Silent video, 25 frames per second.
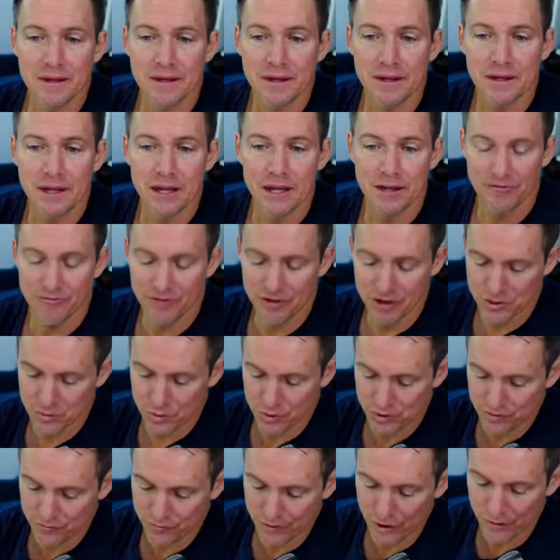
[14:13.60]
if this
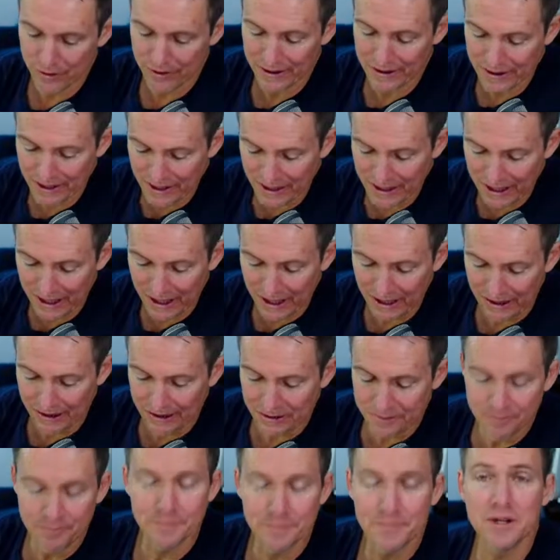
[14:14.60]
was very linear,
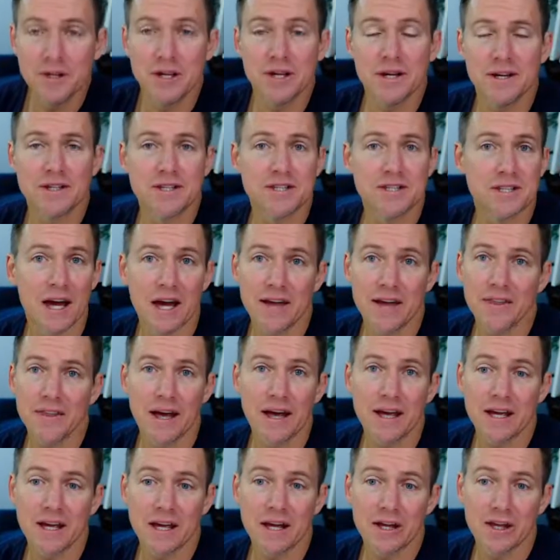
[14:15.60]
you could say
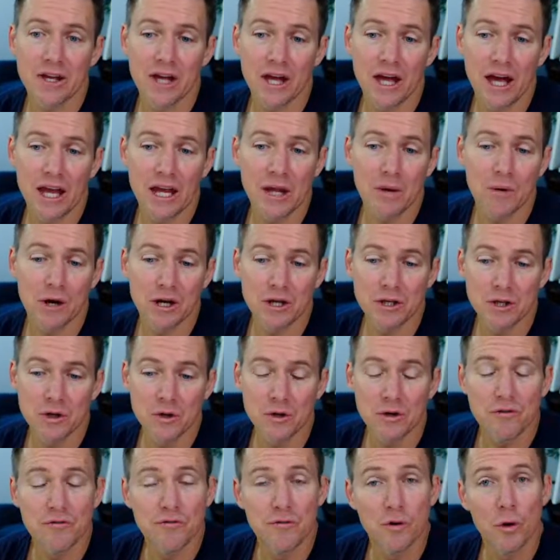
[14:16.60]
anyone could
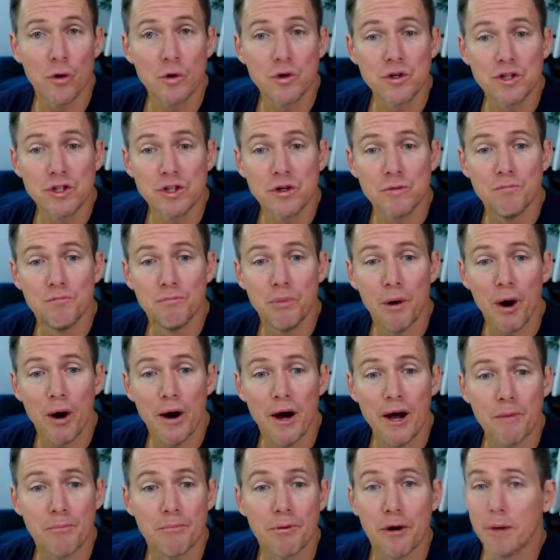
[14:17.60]
afford to buy
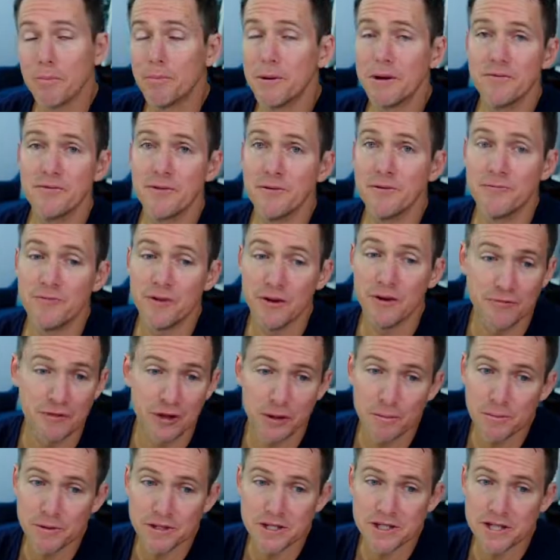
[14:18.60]
a property for
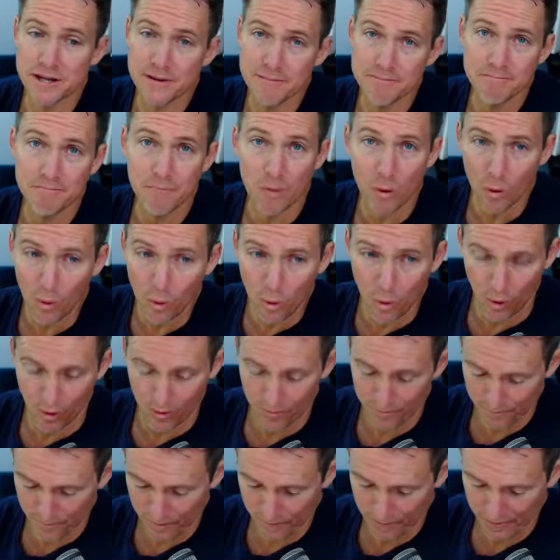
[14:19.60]
50% more
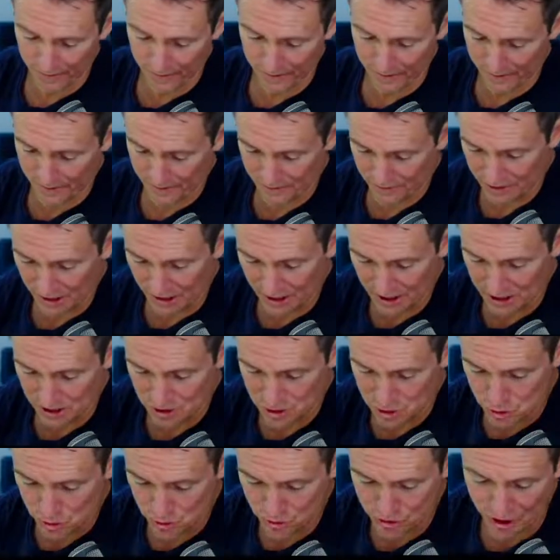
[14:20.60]
than in
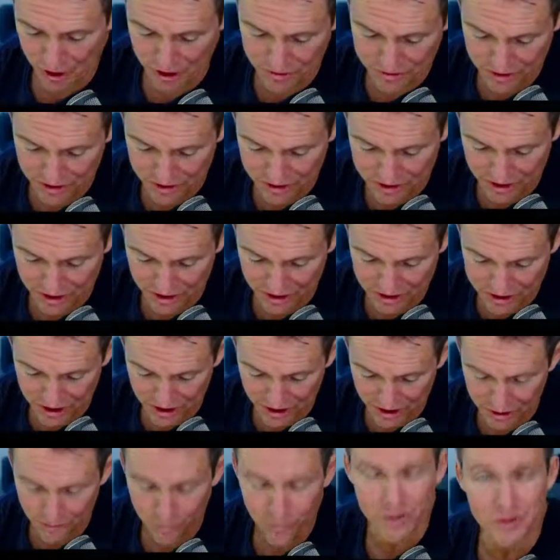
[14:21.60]

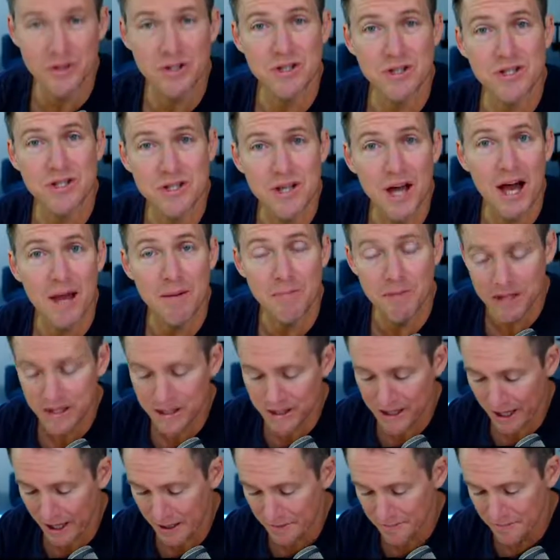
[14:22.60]
2016 with the same
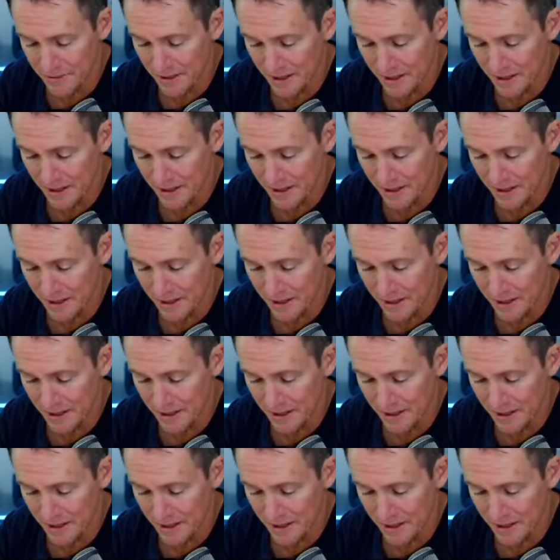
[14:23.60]
income